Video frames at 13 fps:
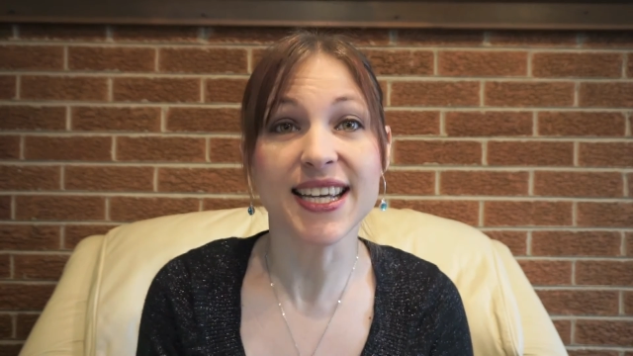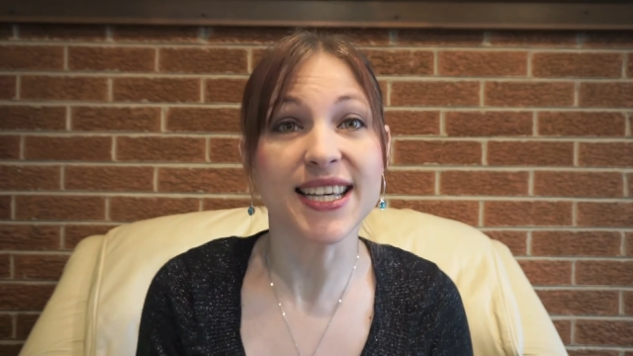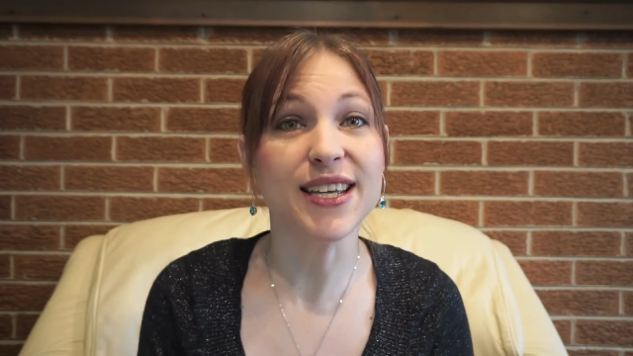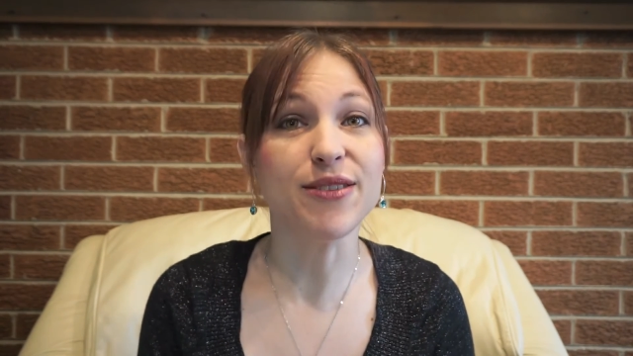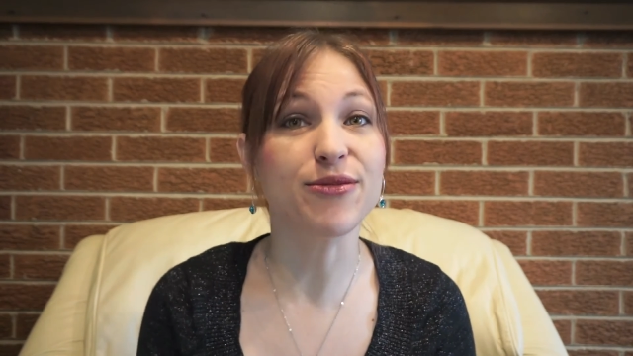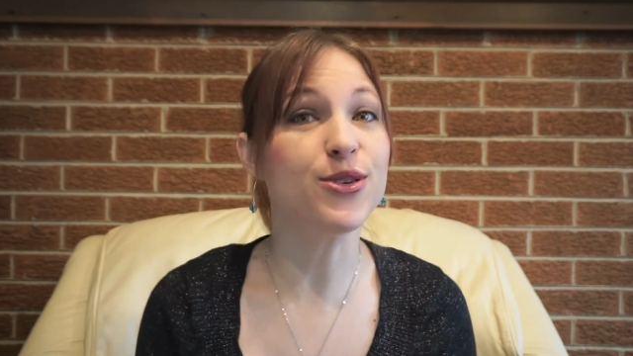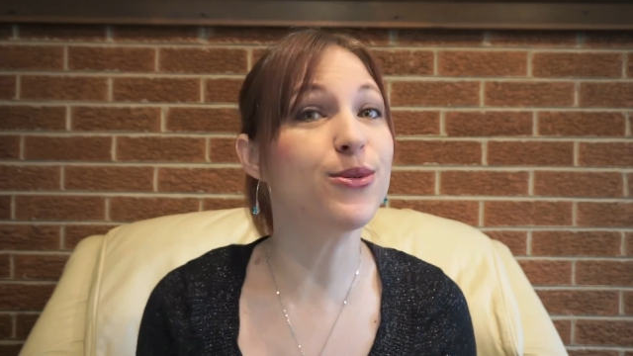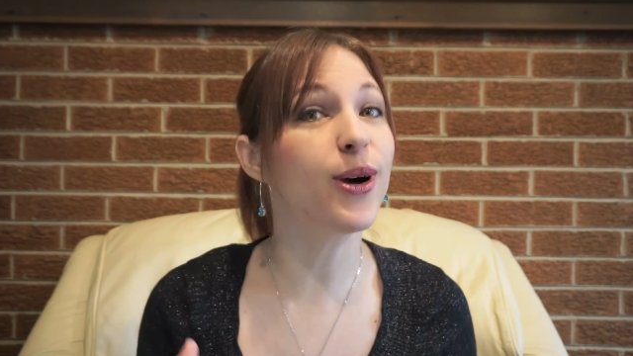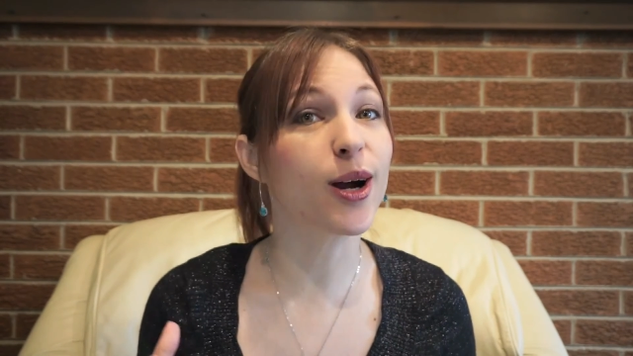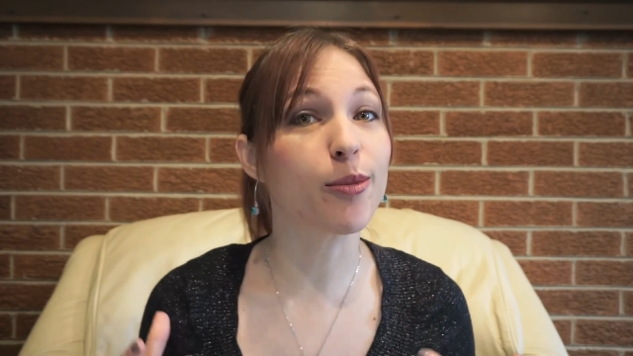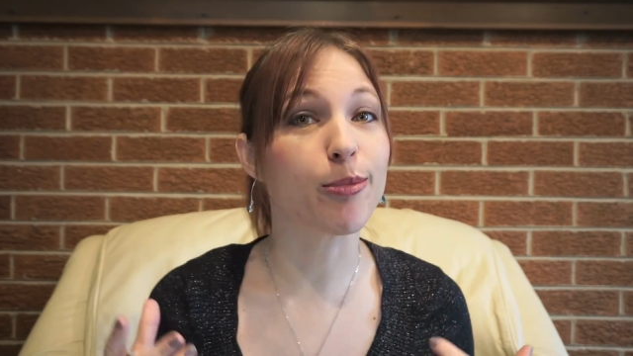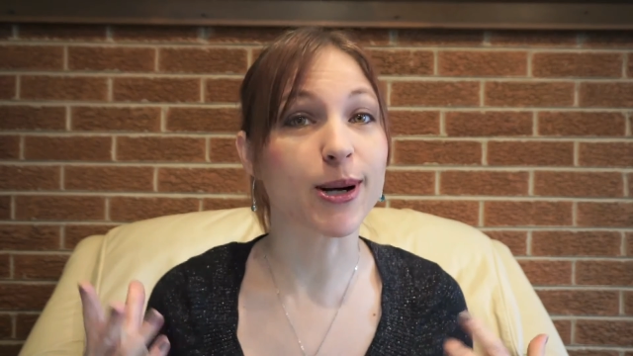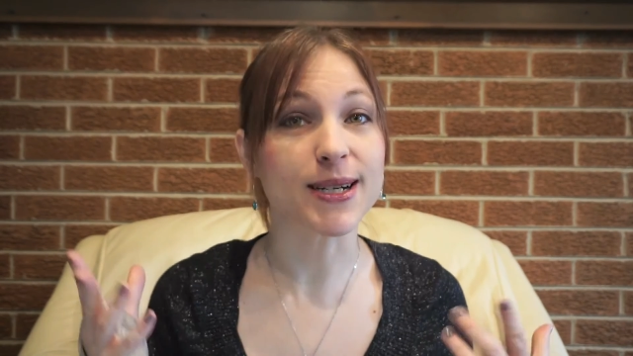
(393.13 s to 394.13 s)
If you
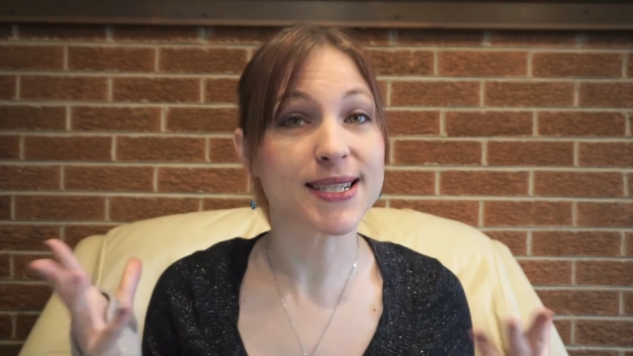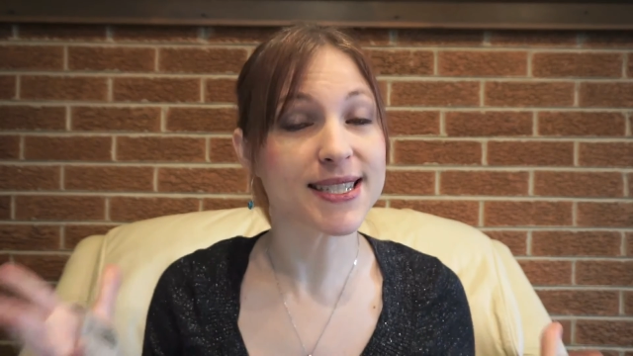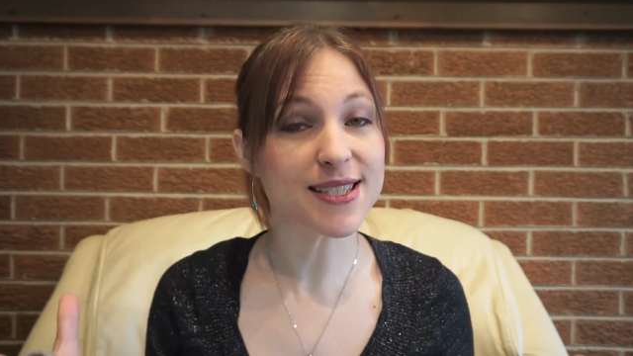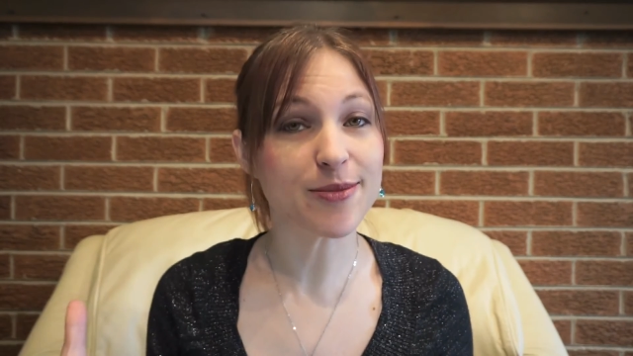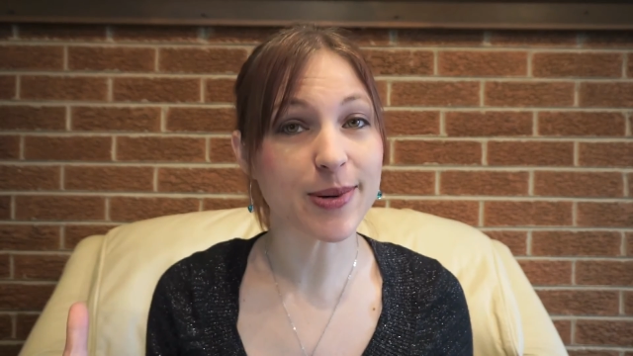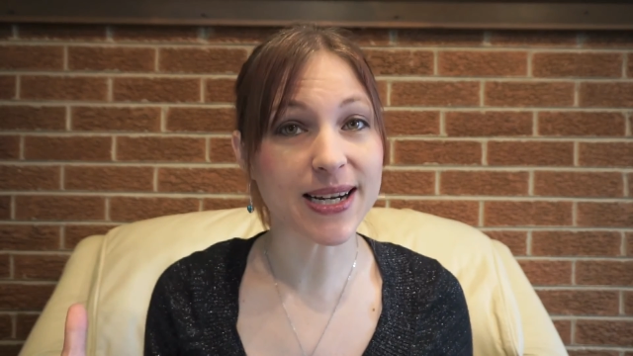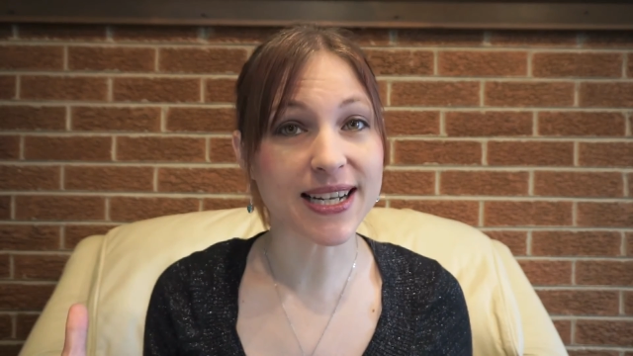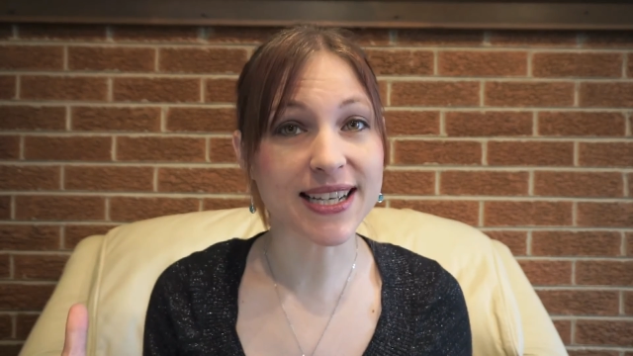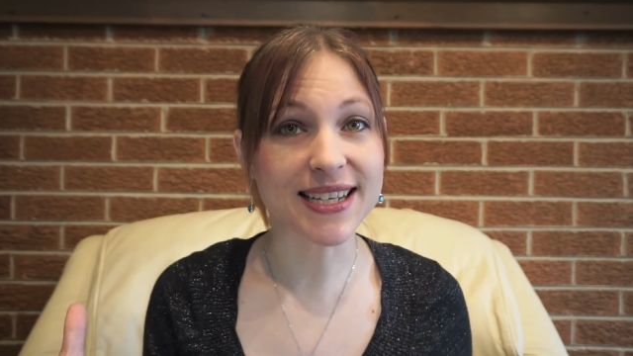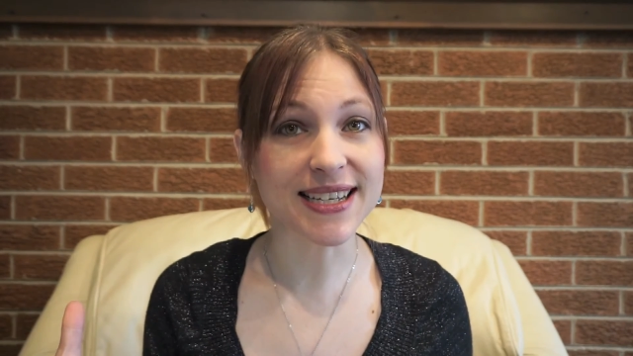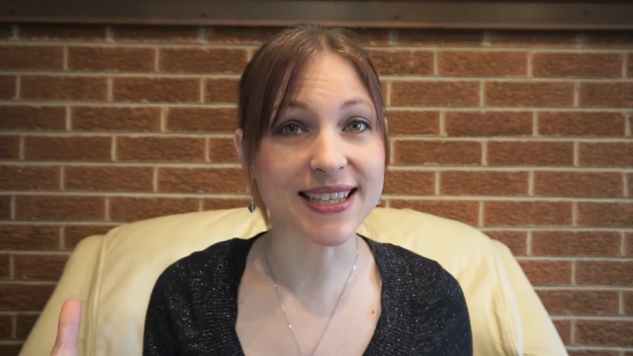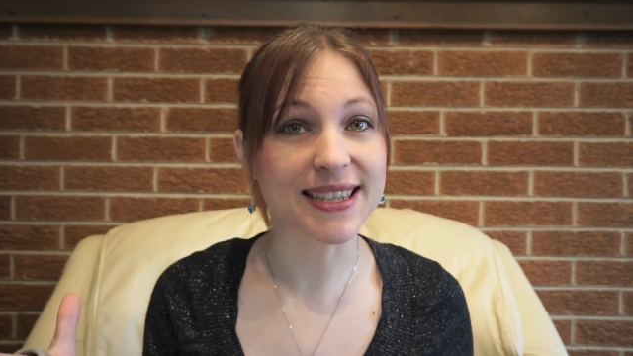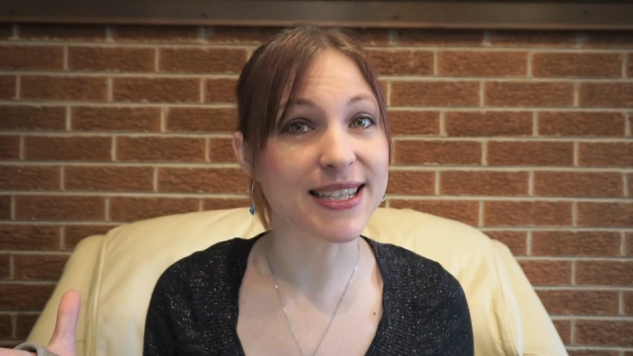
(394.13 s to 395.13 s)
are
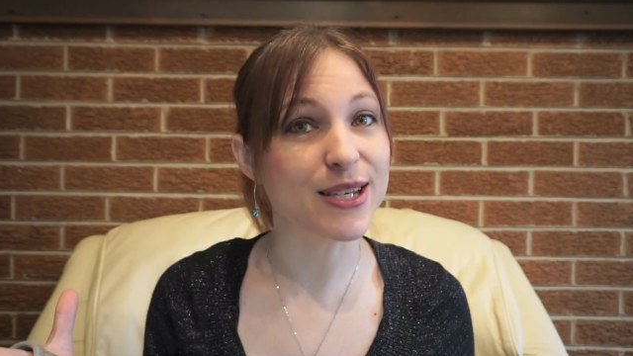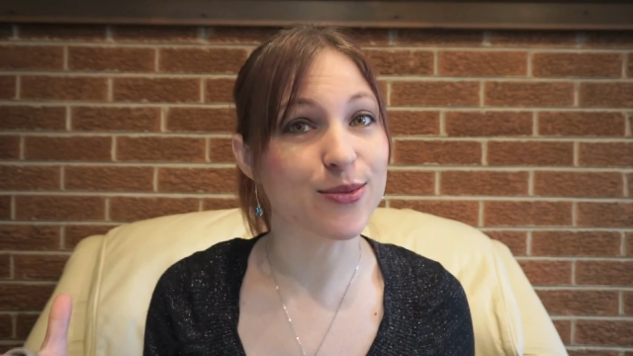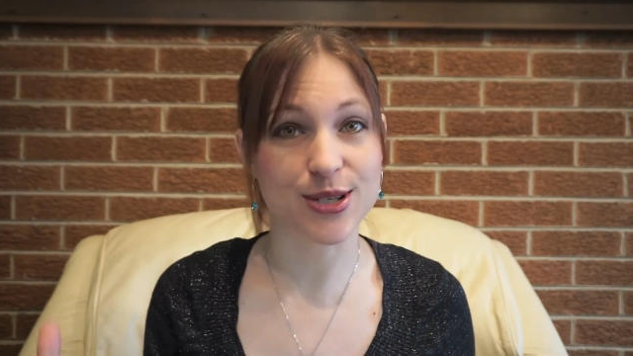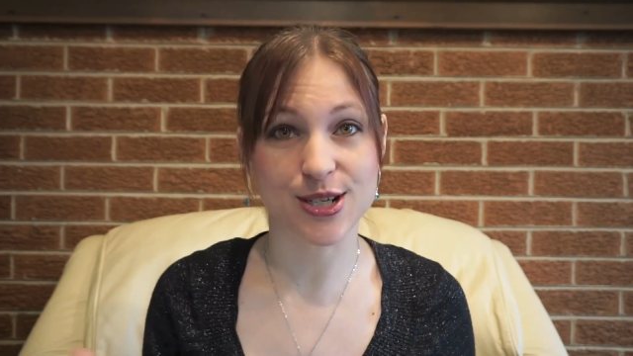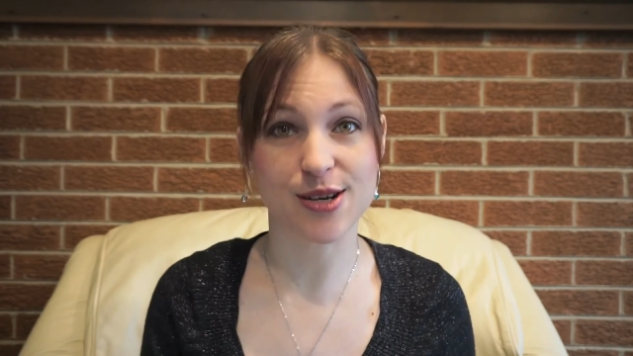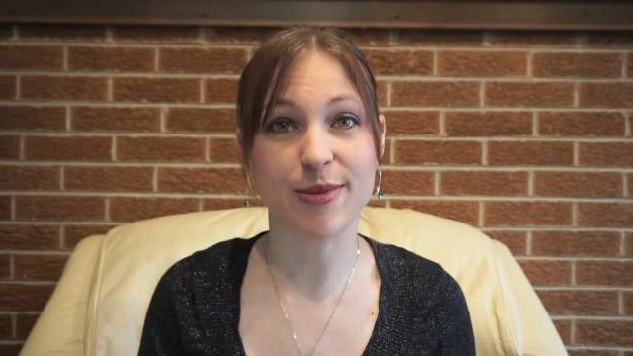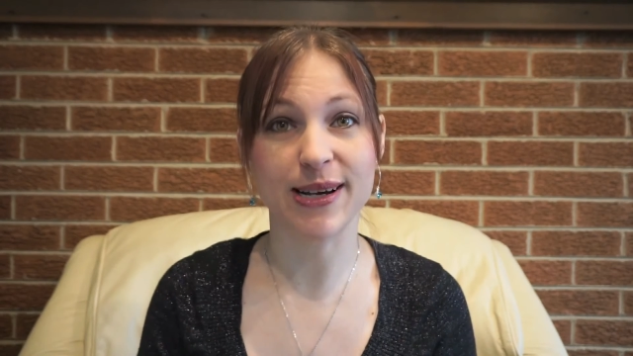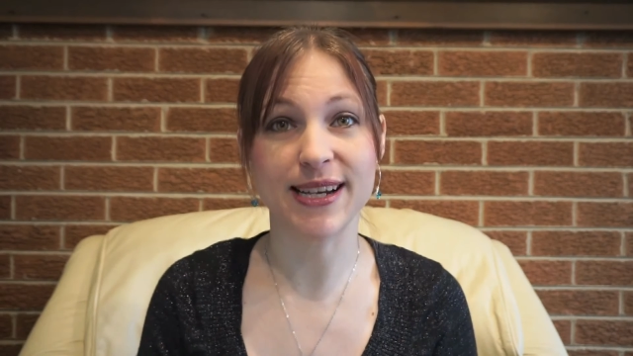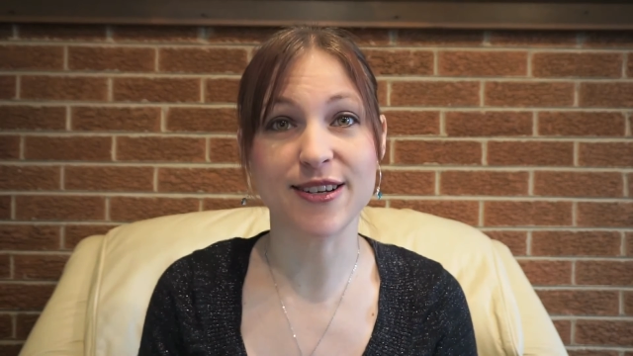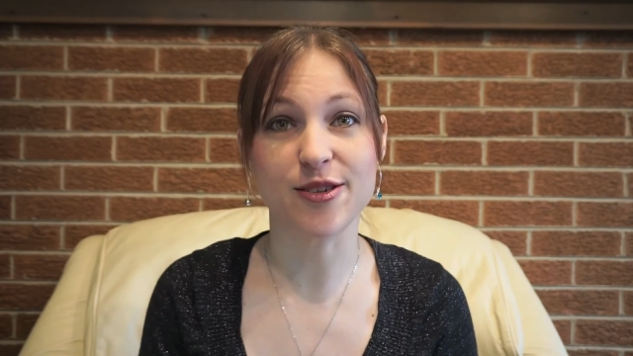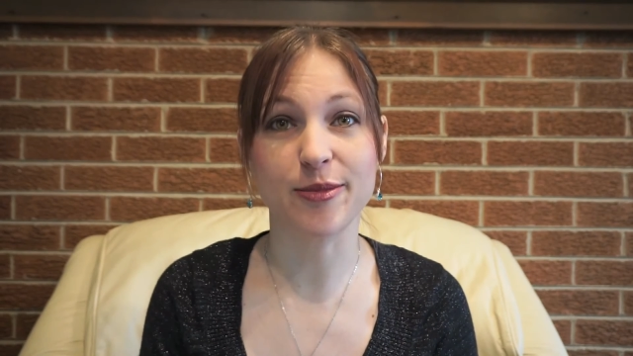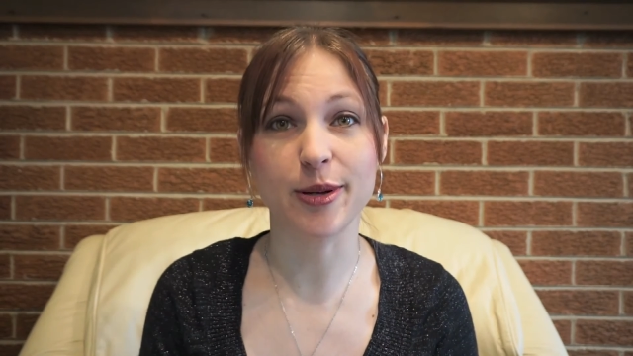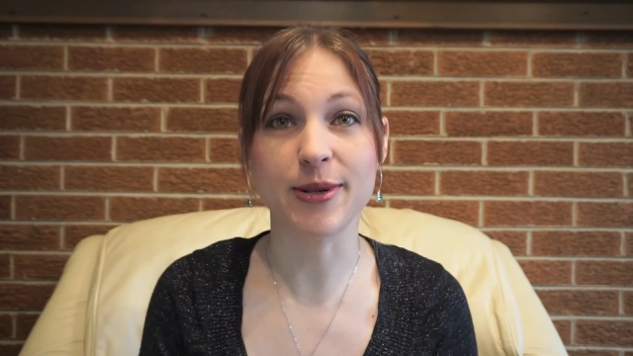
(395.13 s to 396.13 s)
participating in the Winter
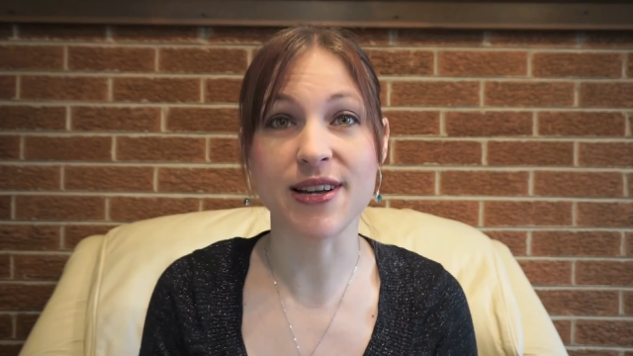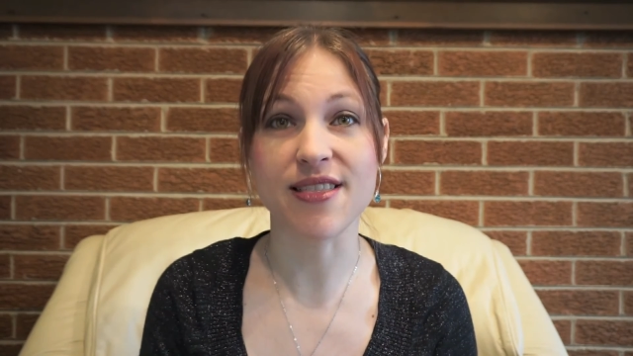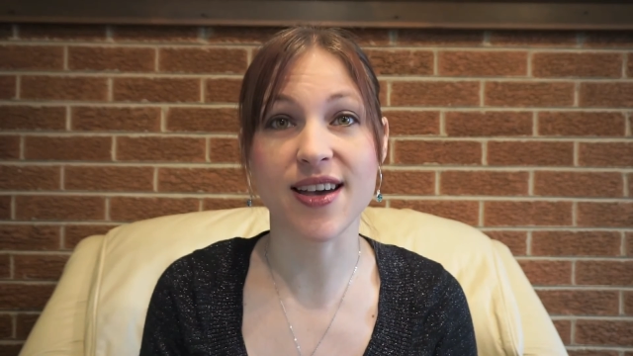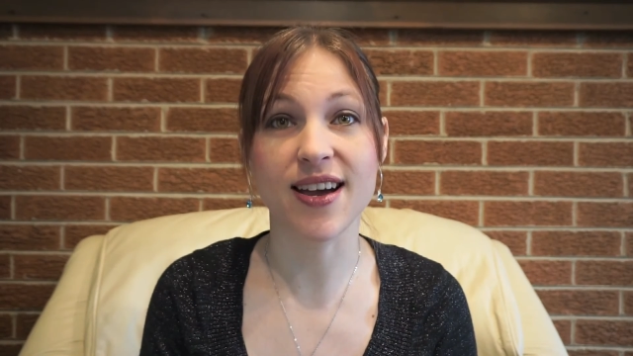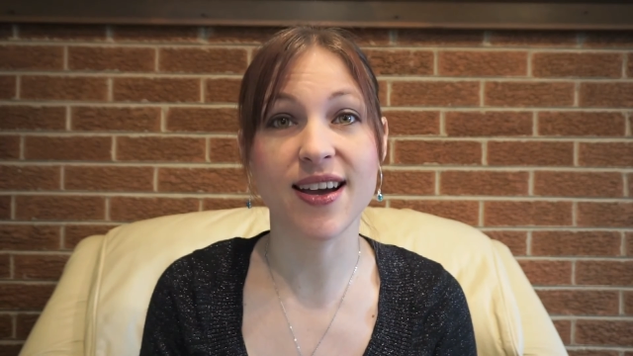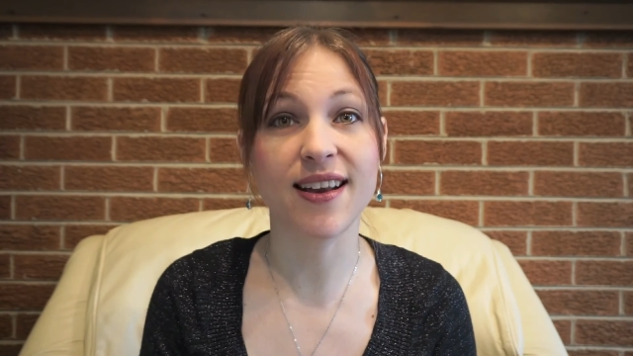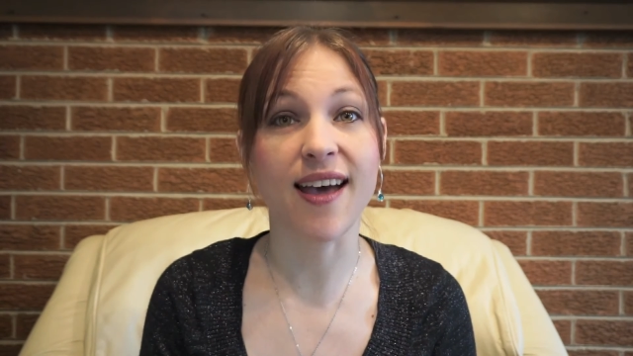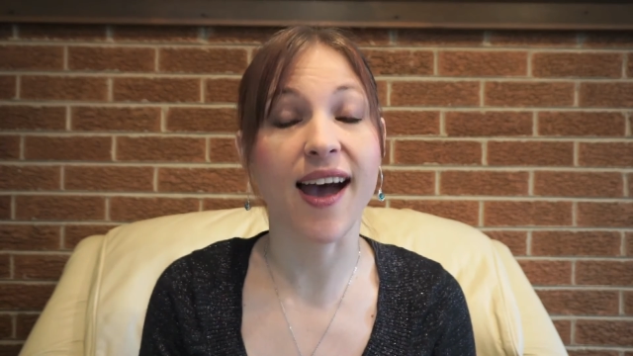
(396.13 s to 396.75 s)
Biannual Bibliothon,